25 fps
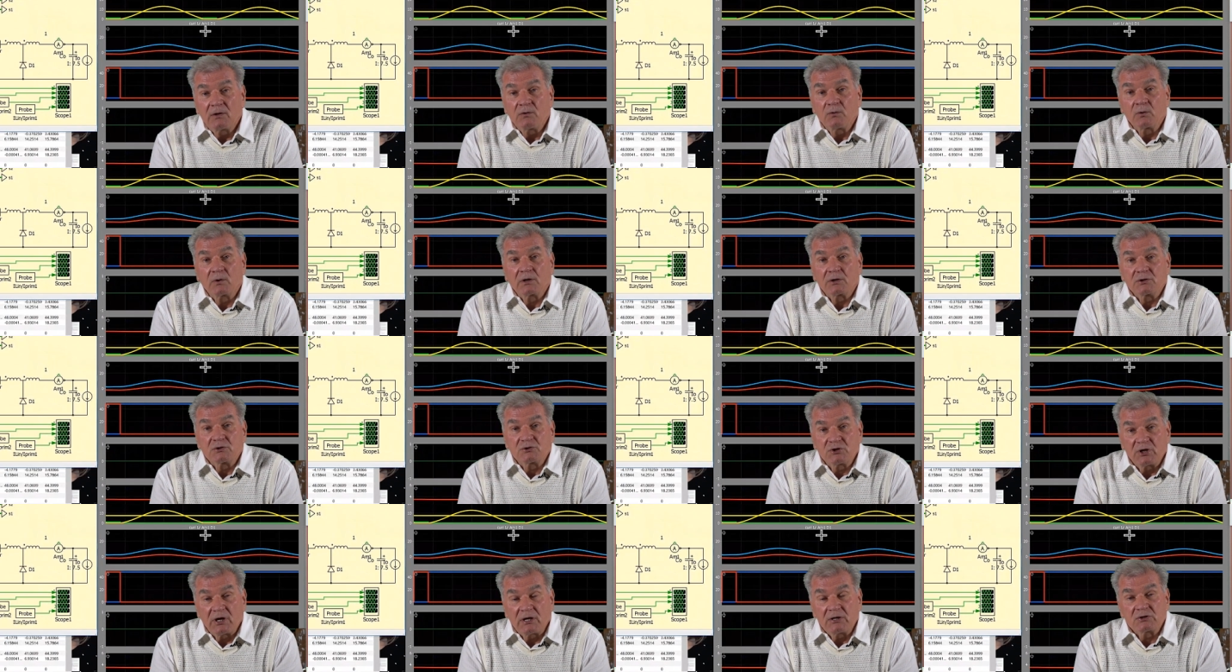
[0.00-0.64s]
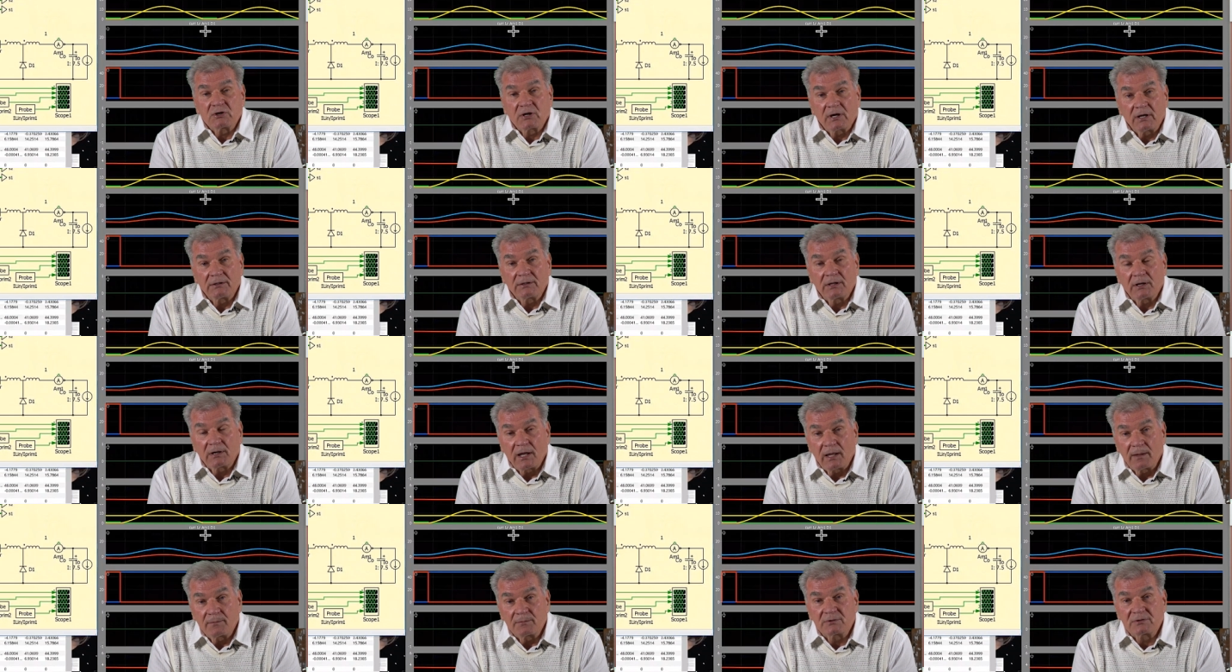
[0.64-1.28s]
You can change
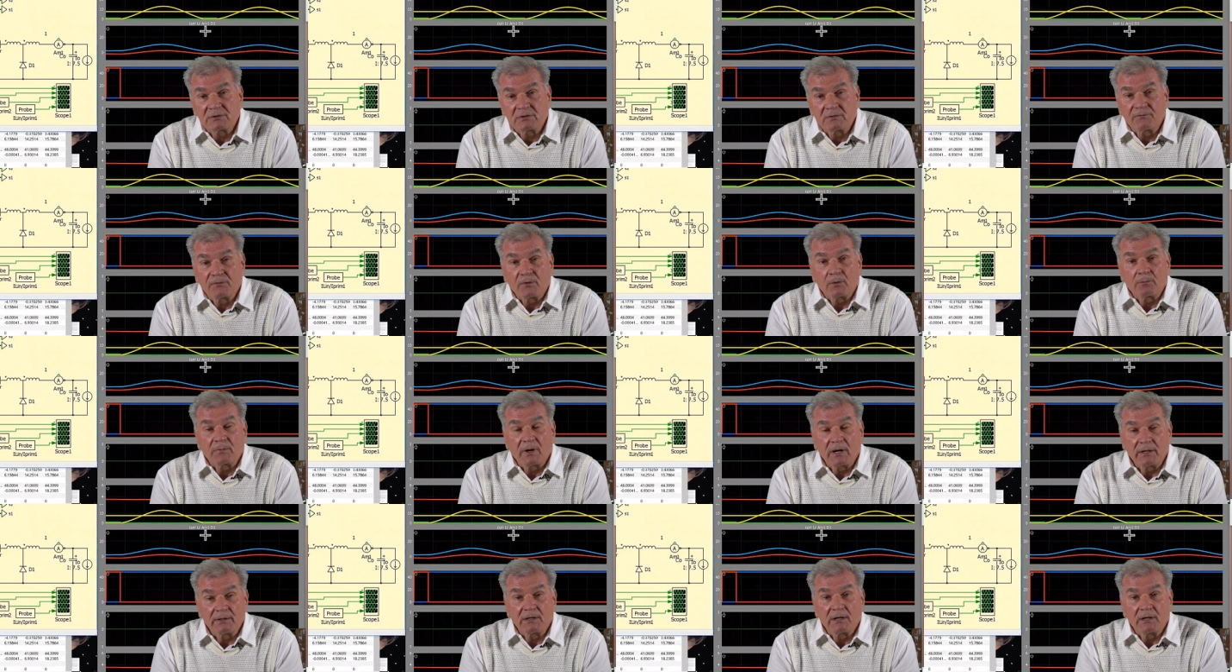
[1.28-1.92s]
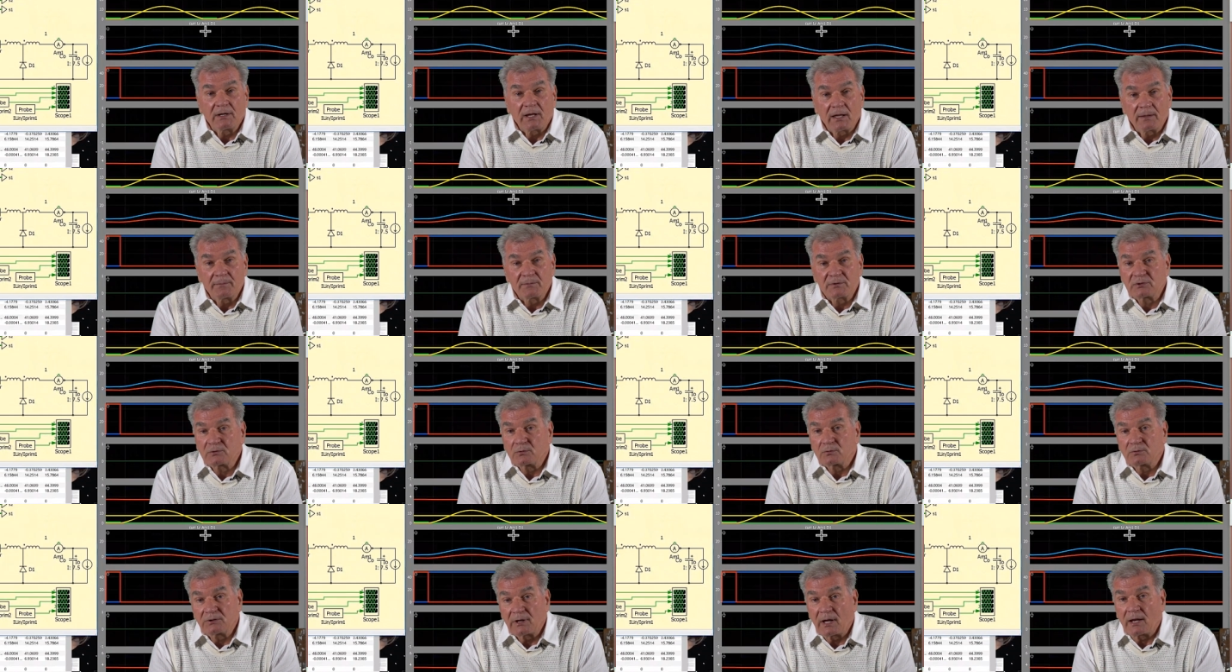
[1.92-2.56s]
100 amps from 100 amps
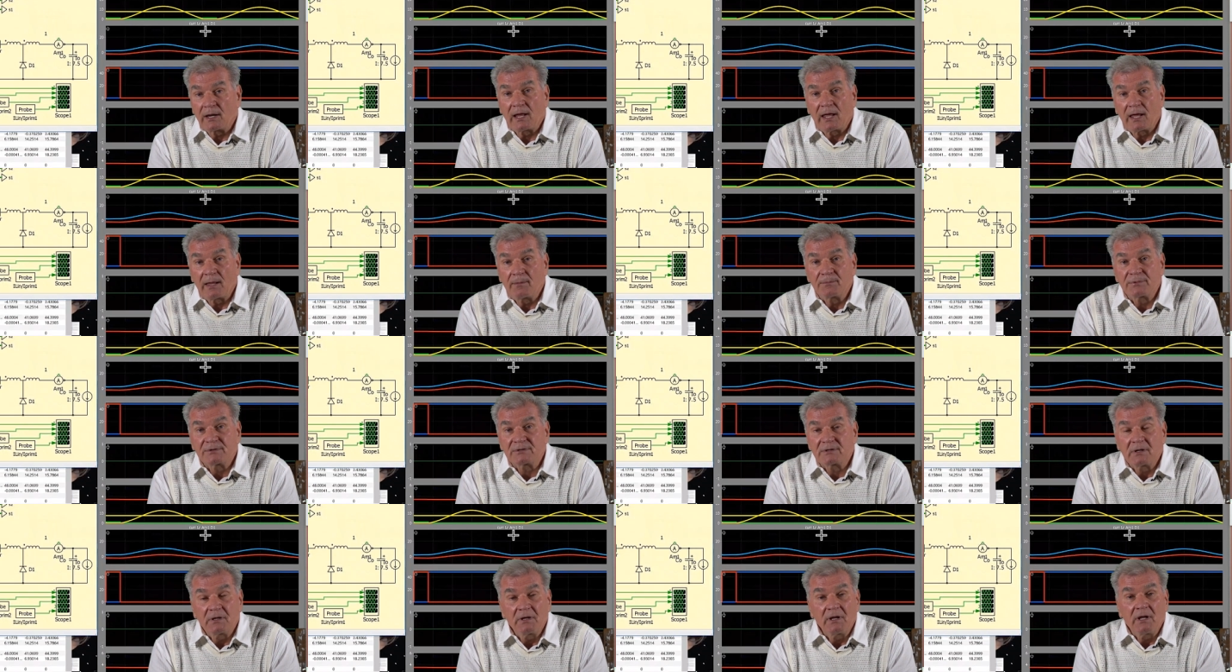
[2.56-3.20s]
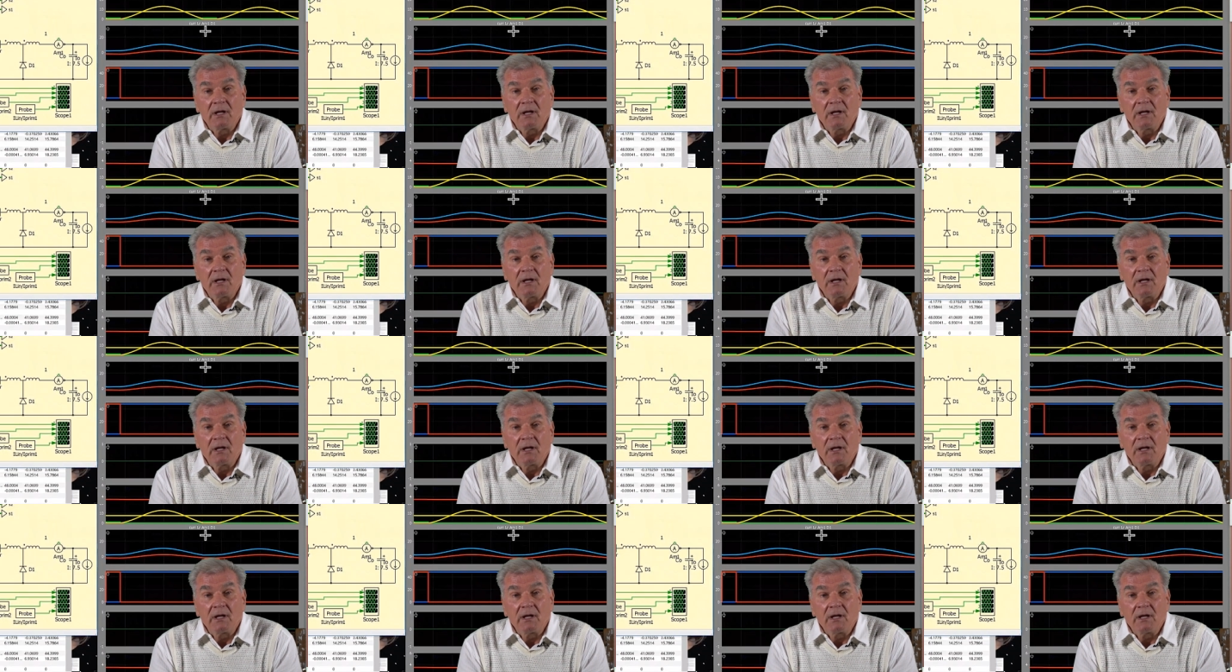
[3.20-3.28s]
to 10 amps,